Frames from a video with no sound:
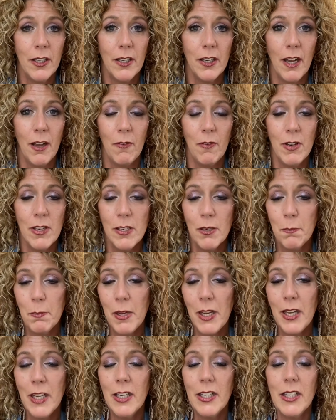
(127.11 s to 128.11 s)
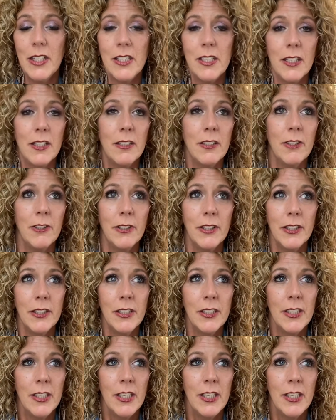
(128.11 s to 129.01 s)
I went to bed and I said, Logan,